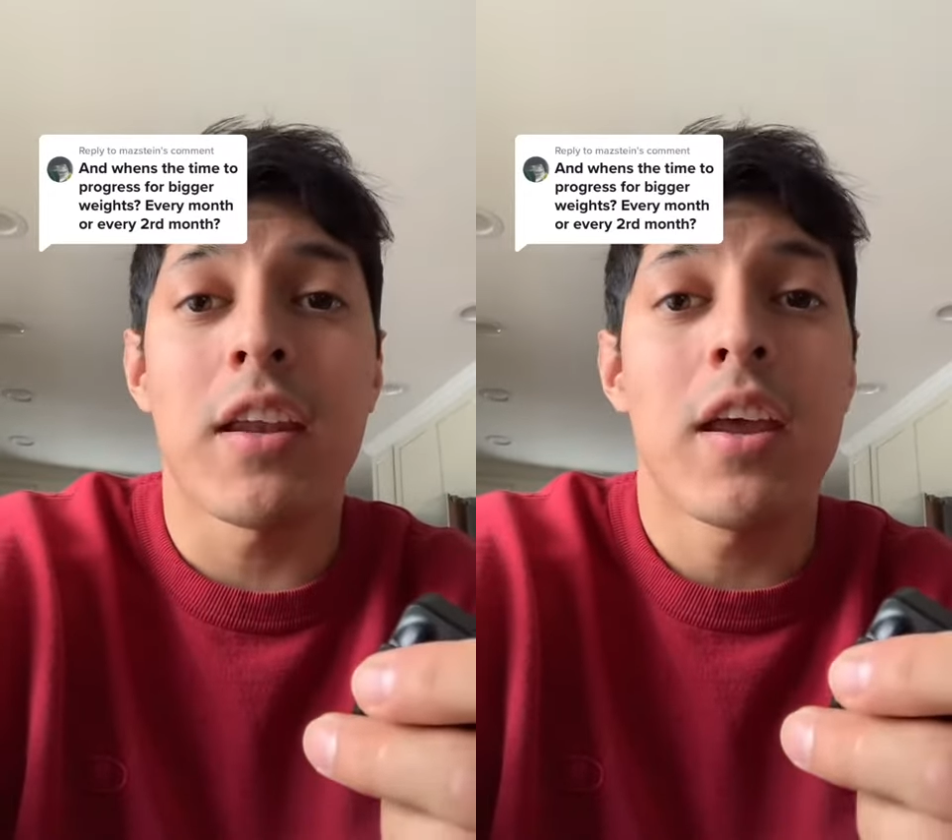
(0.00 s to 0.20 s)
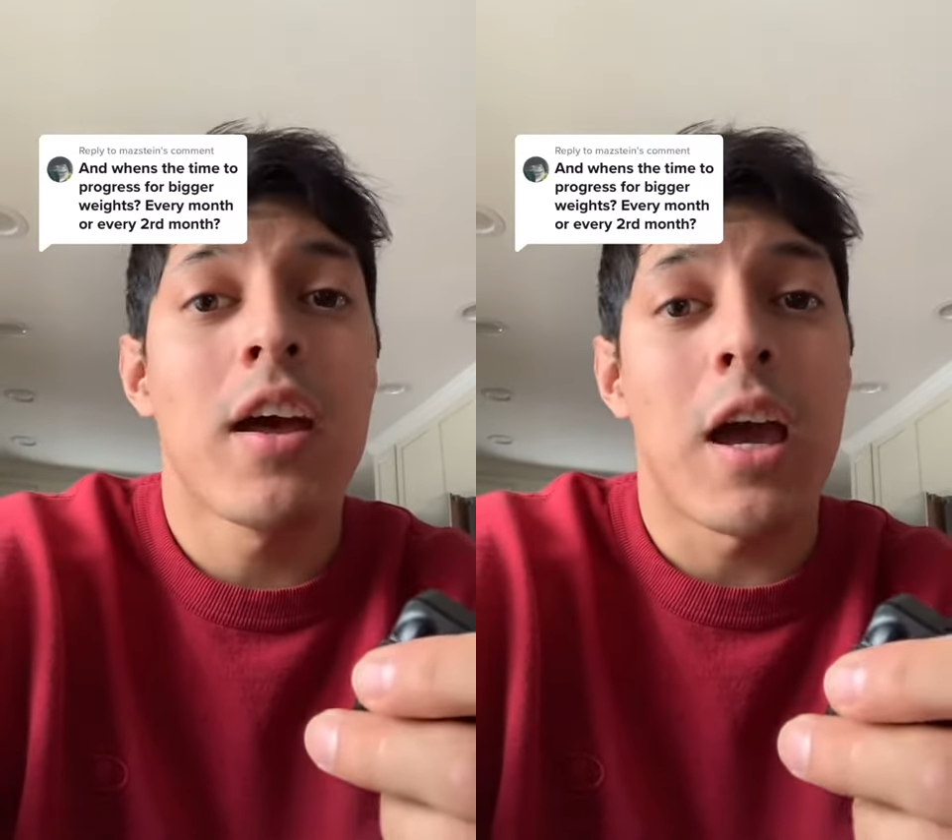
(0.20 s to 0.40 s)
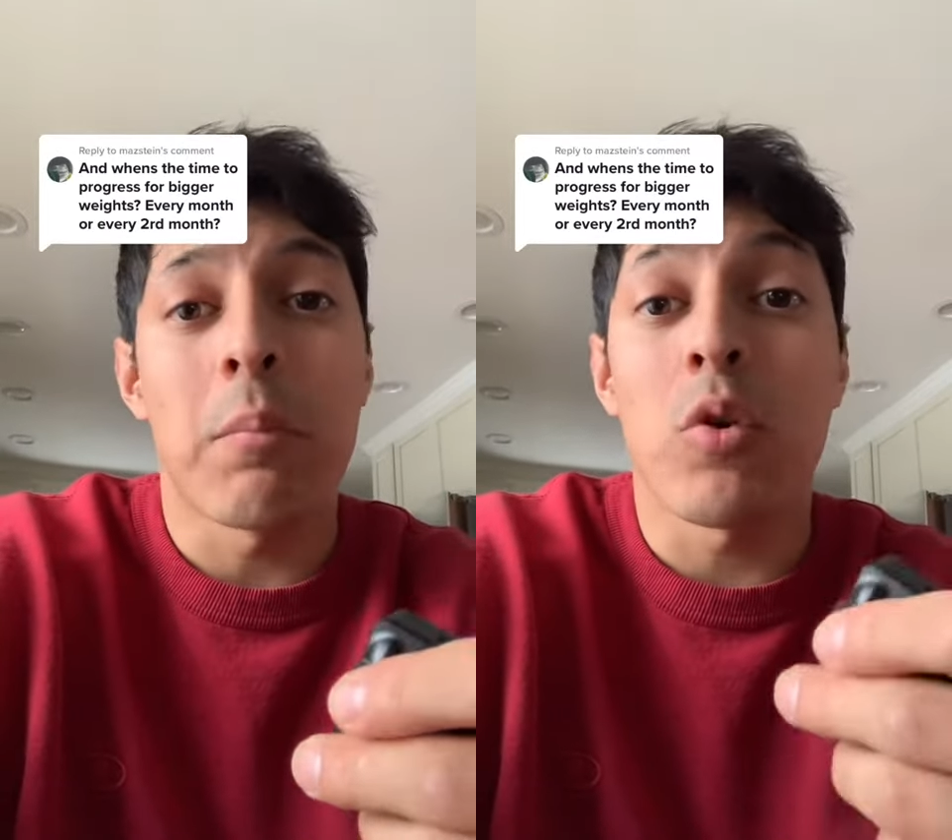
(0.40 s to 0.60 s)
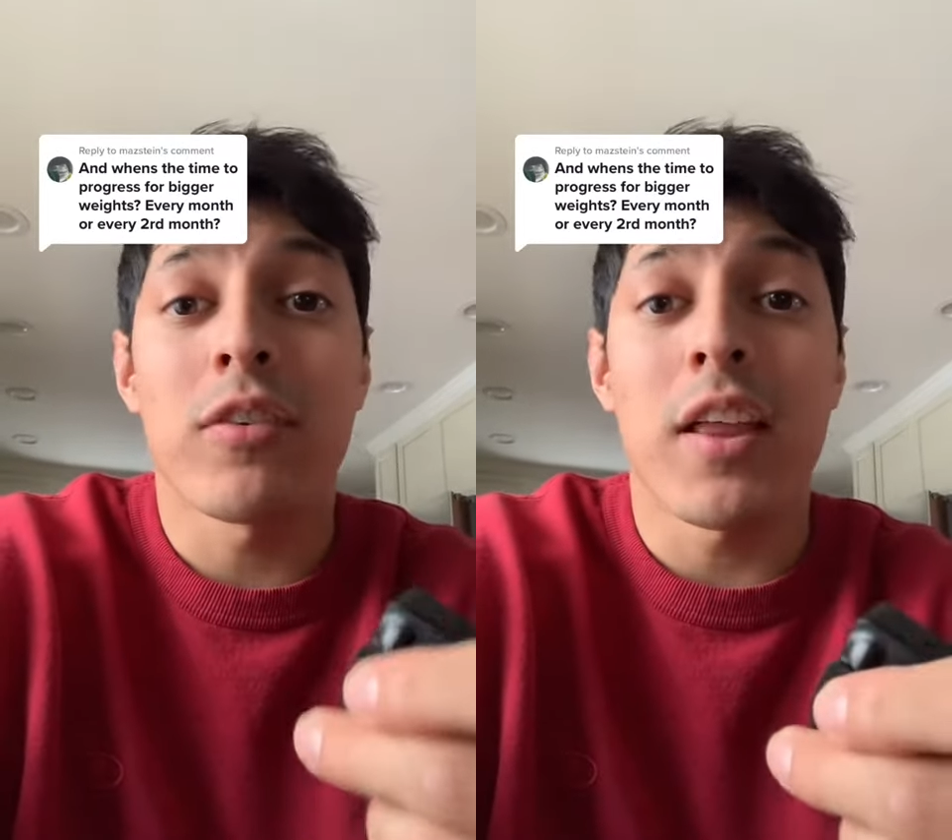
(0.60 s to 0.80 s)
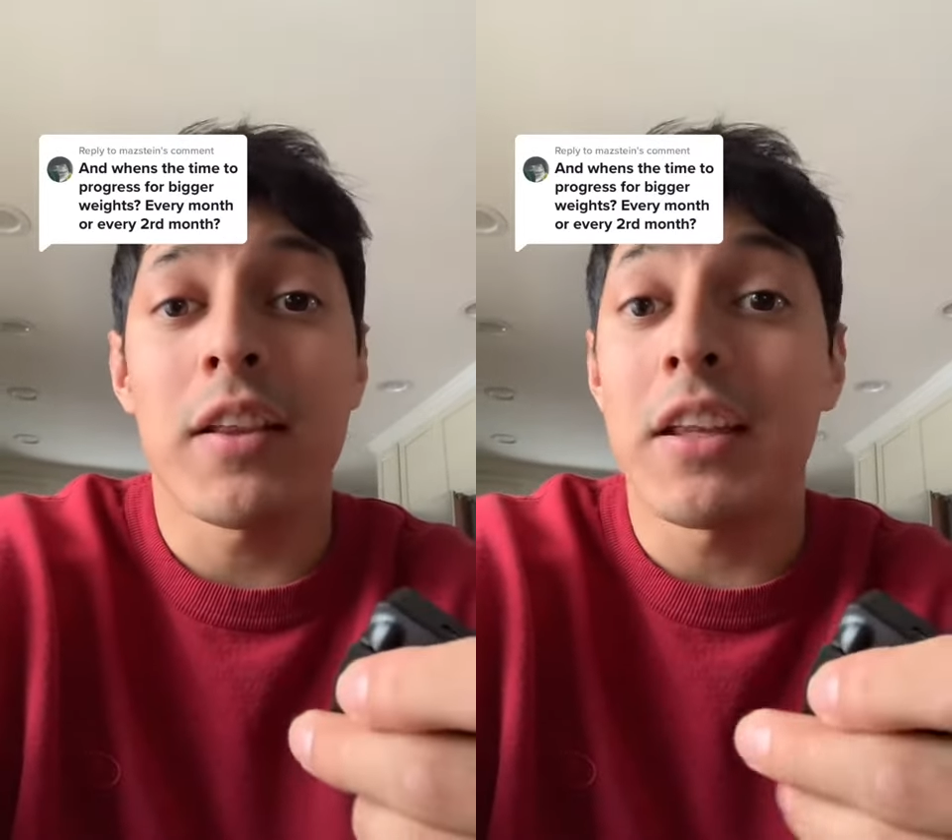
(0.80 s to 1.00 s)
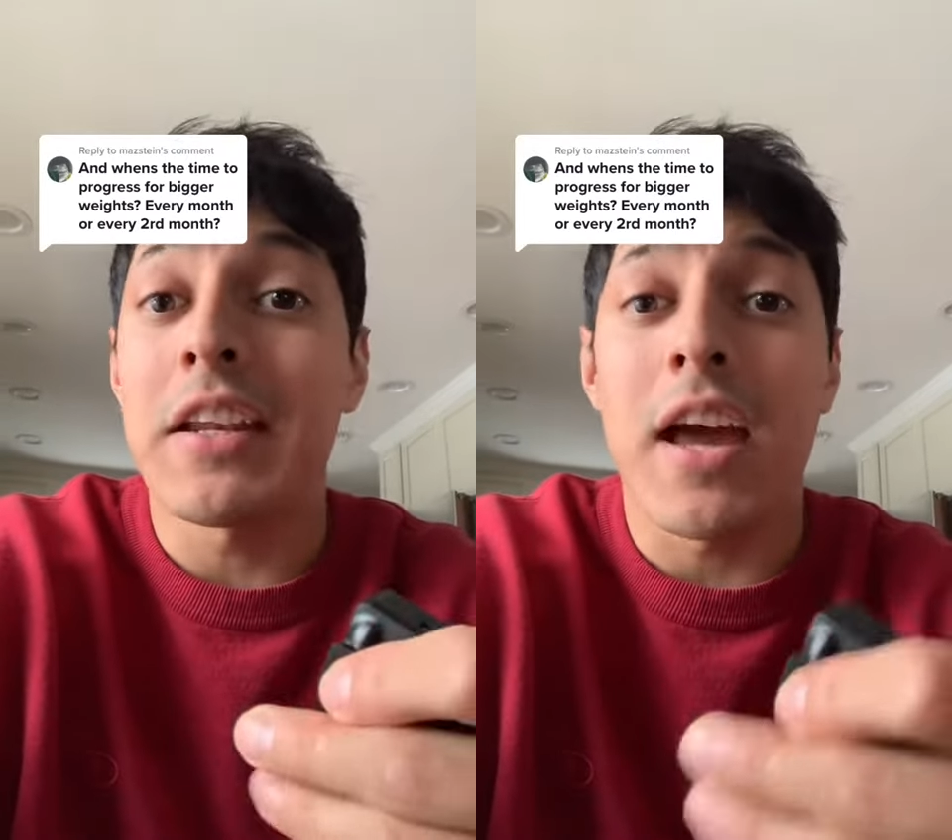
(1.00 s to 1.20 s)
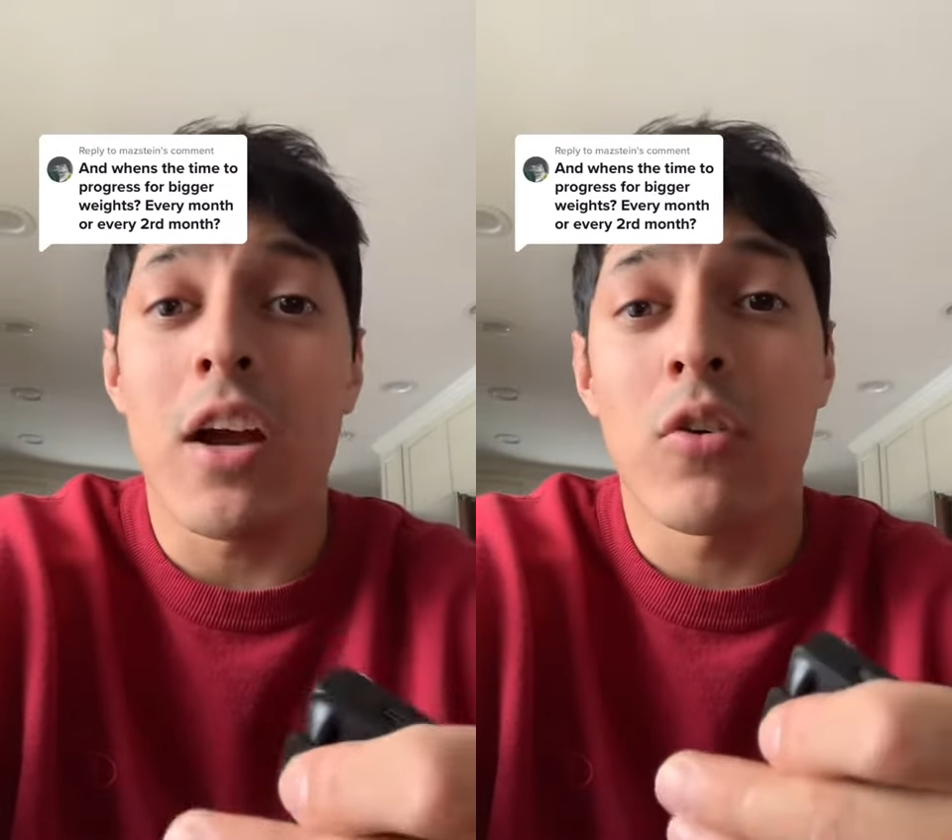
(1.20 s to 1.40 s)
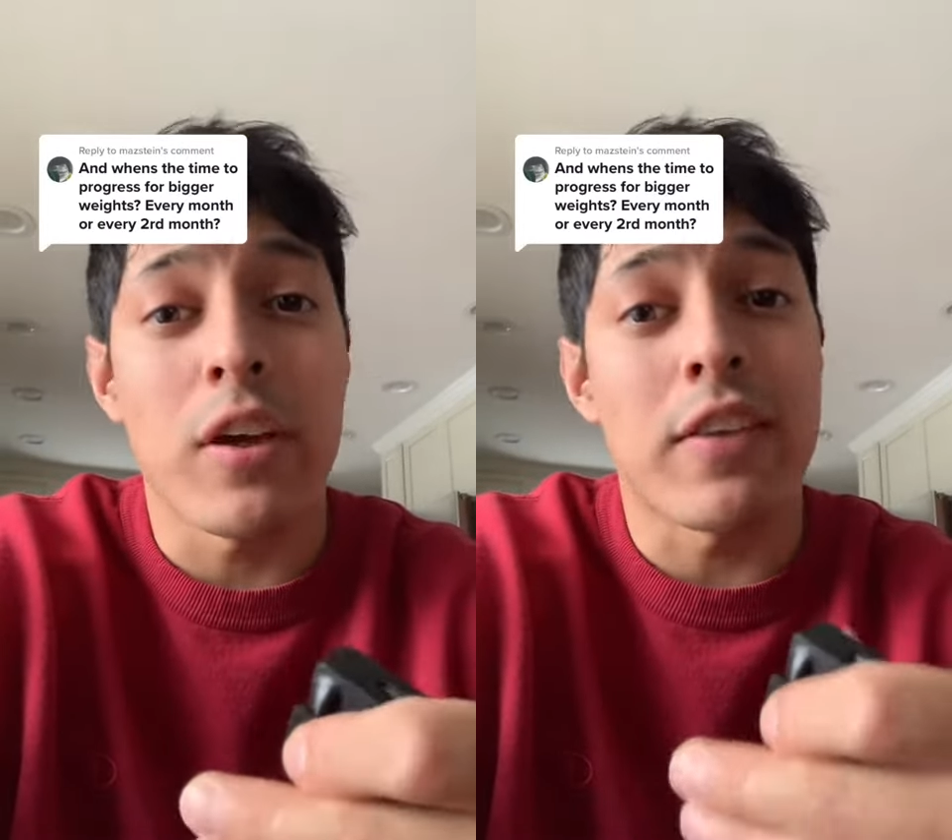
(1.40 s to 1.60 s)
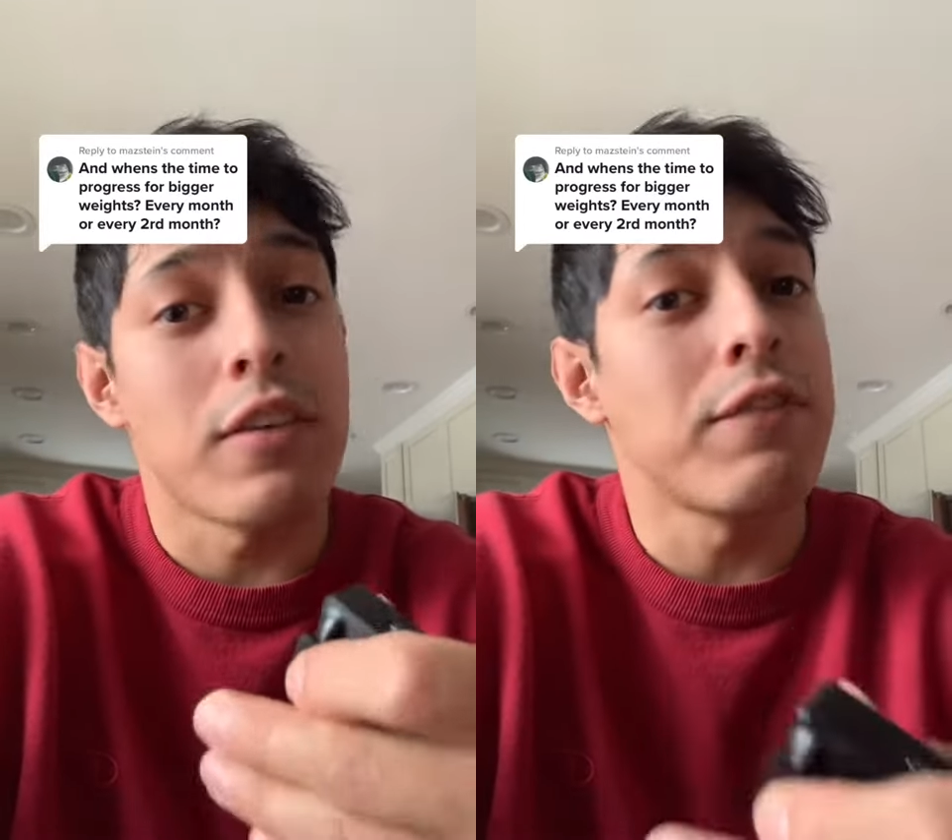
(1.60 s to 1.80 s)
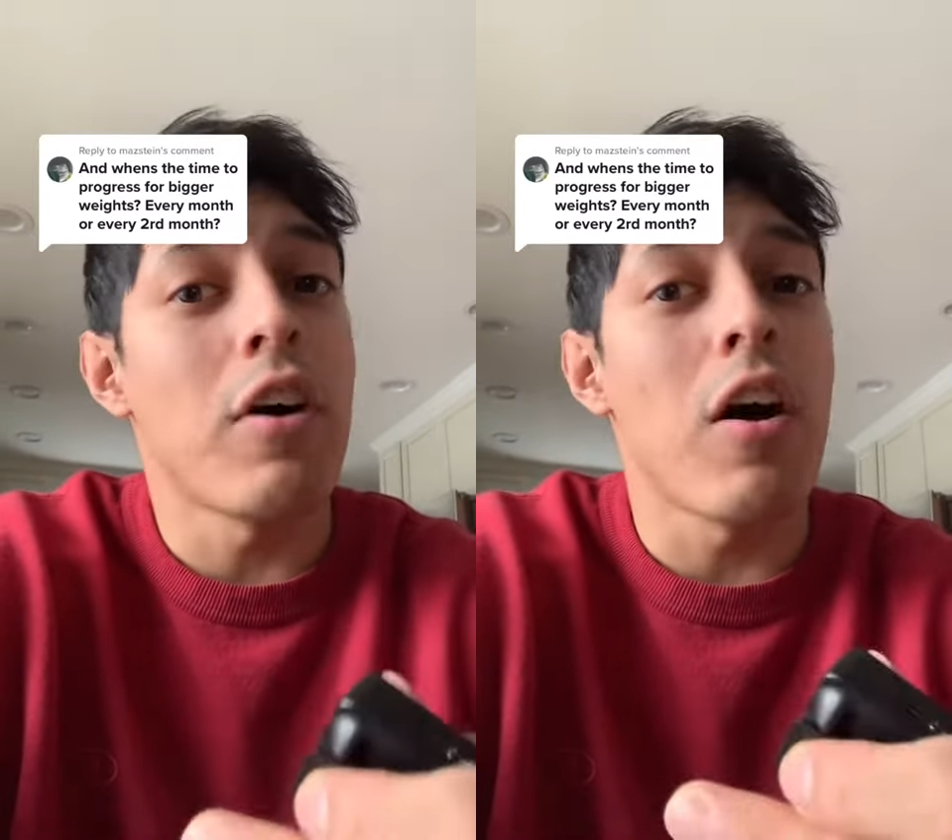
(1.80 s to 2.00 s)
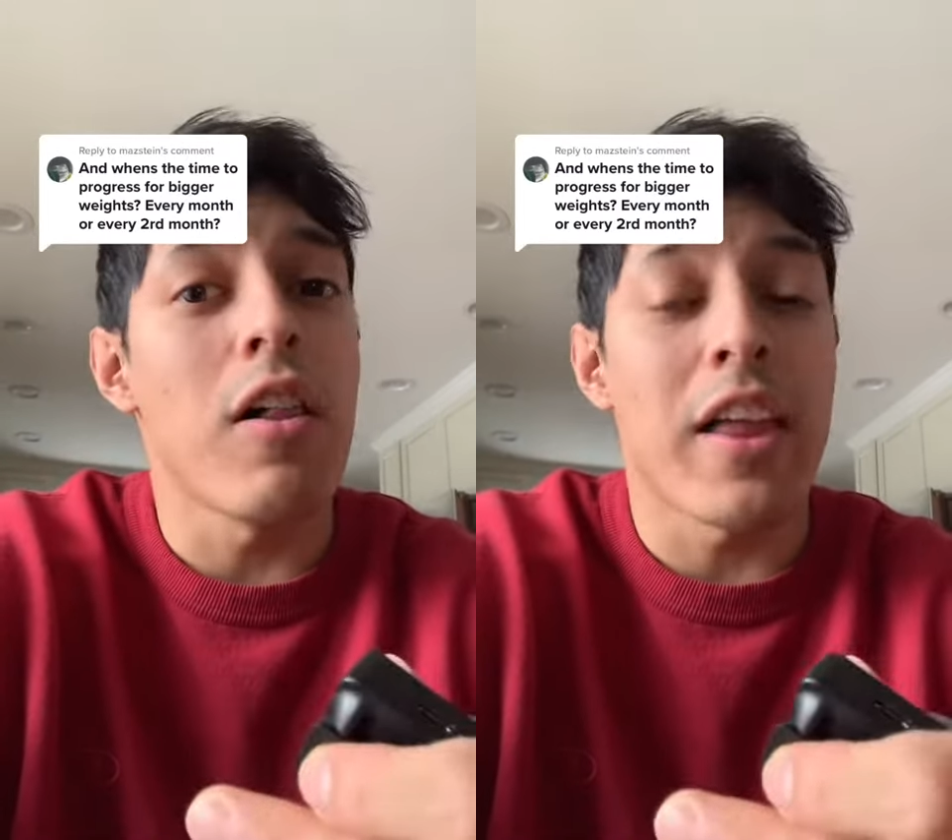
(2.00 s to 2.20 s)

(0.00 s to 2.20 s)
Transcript: I'm most likely not going to fall